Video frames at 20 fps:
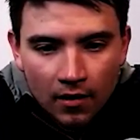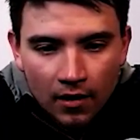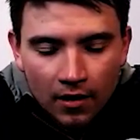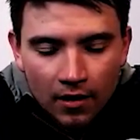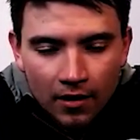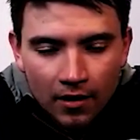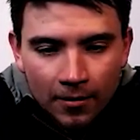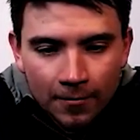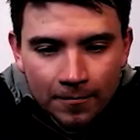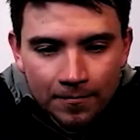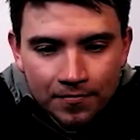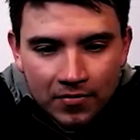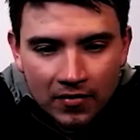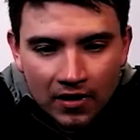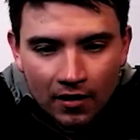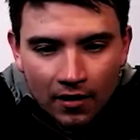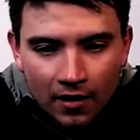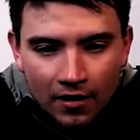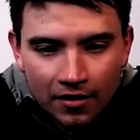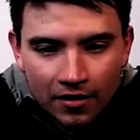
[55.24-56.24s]
I
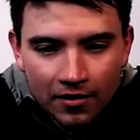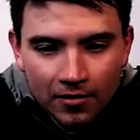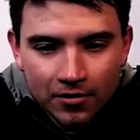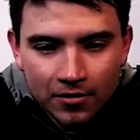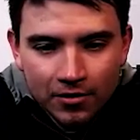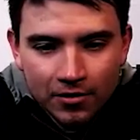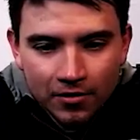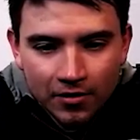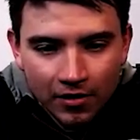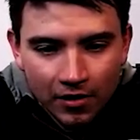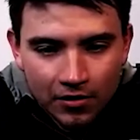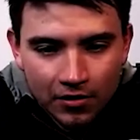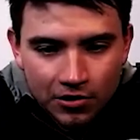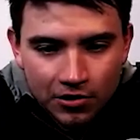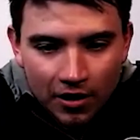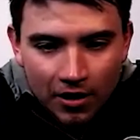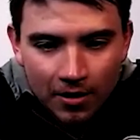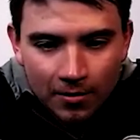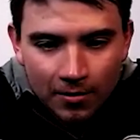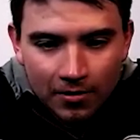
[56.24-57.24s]
think we're doing a good
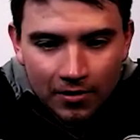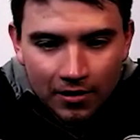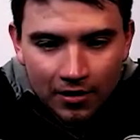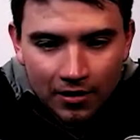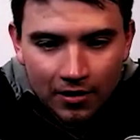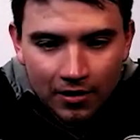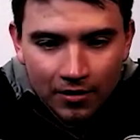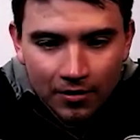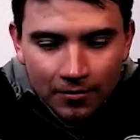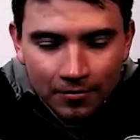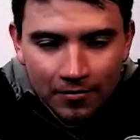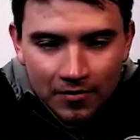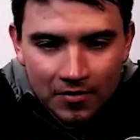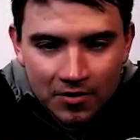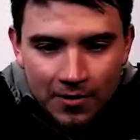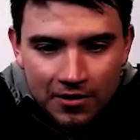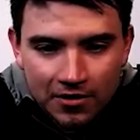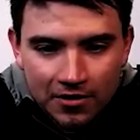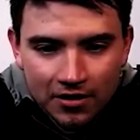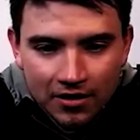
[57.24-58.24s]
job,
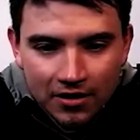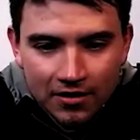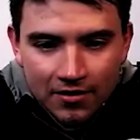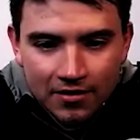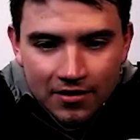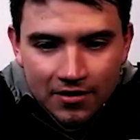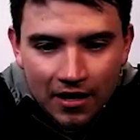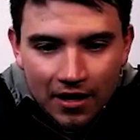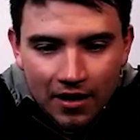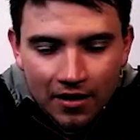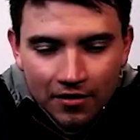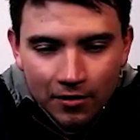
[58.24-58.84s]
especially today.